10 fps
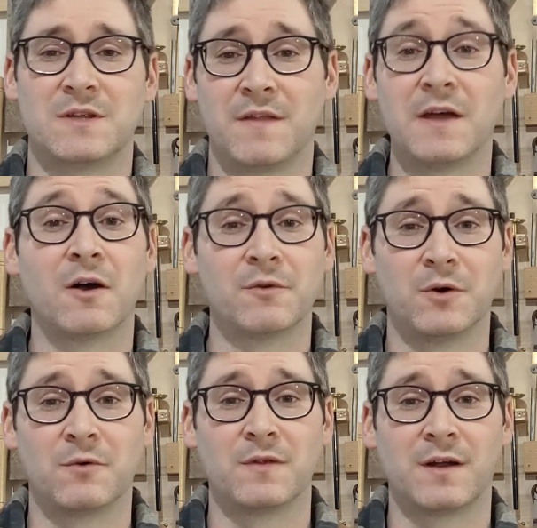and they all
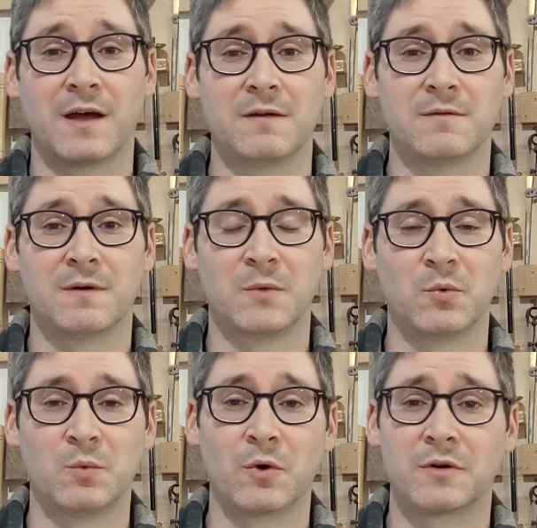know that I am a
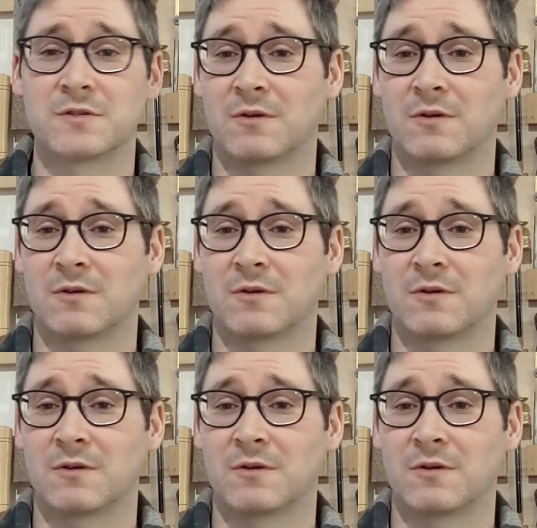woodworker,